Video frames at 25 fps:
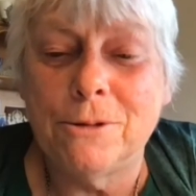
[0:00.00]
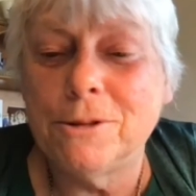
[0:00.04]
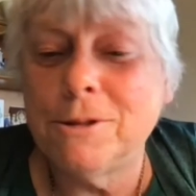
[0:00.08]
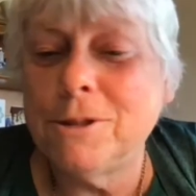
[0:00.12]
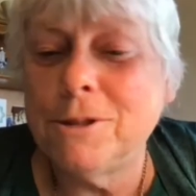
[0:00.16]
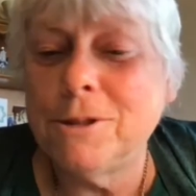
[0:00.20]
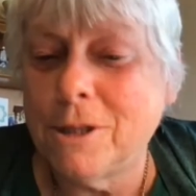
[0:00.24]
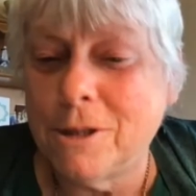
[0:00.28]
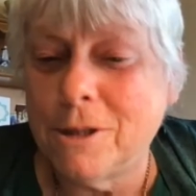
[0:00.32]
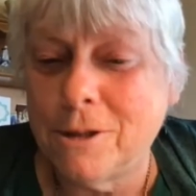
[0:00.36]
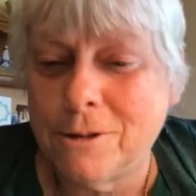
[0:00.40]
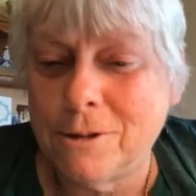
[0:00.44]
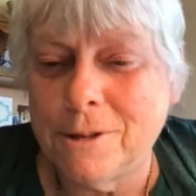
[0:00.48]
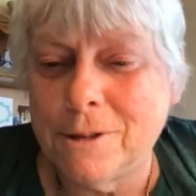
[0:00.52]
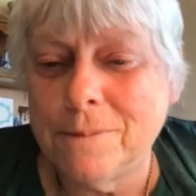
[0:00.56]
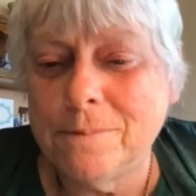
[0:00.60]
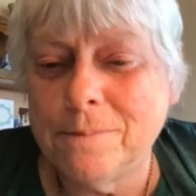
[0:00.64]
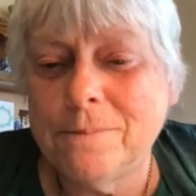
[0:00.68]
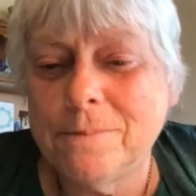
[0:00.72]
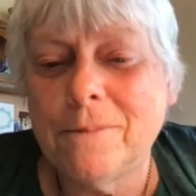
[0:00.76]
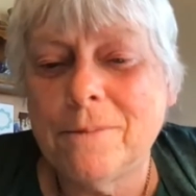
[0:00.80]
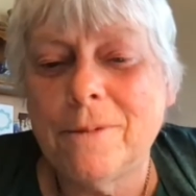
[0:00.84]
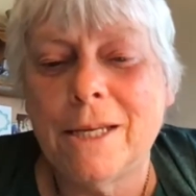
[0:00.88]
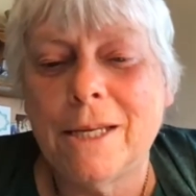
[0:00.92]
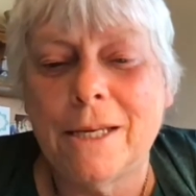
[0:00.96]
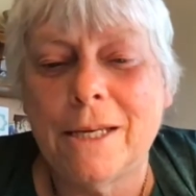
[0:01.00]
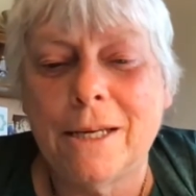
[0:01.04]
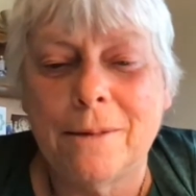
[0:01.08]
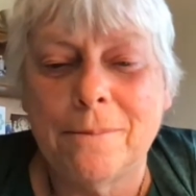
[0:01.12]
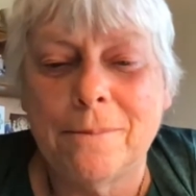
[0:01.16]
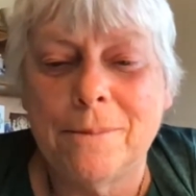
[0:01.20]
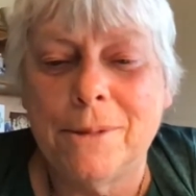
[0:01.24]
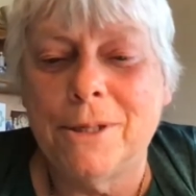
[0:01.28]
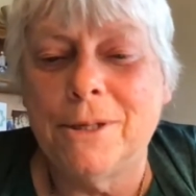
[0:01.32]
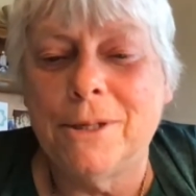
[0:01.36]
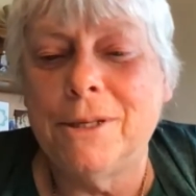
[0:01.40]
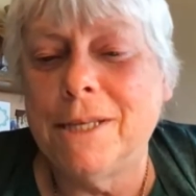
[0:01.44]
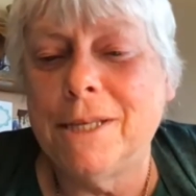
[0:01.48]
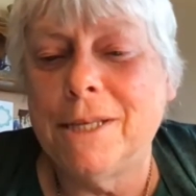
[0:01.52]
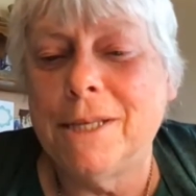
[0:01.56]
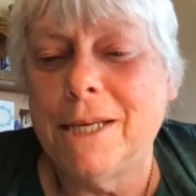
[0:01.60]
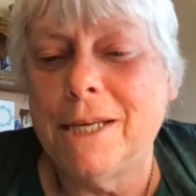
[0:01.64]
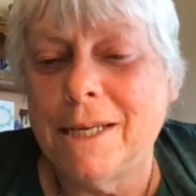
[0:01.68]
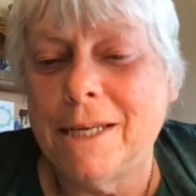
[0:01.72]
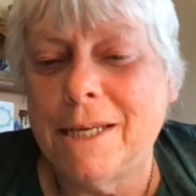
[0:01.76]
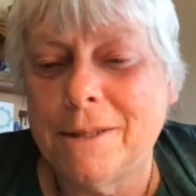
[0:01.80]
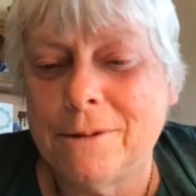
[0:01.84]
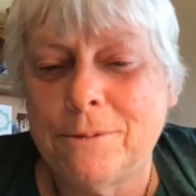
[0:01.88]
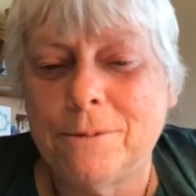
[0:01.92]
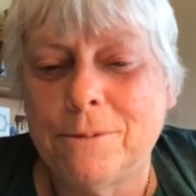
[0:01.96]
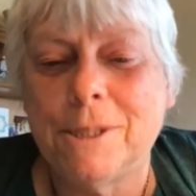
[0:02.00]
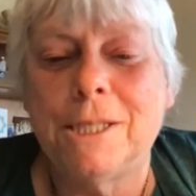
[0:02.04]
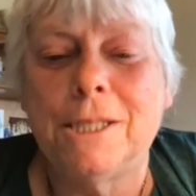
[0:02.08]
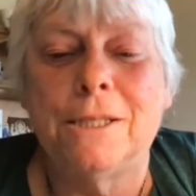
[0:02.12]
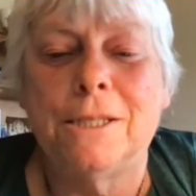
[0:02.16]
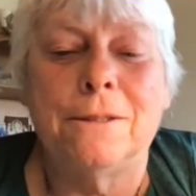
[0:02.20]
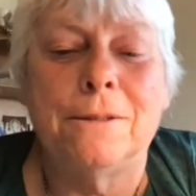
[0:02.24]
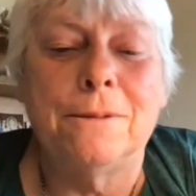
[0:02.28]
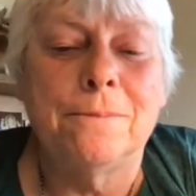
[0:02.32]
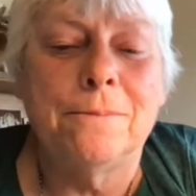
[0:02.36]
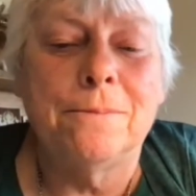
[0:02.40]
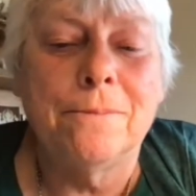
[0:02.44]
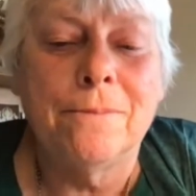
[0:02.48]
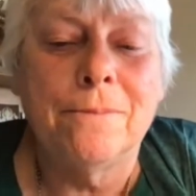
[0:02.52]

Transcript: North Dakota. They got married, they had three kids.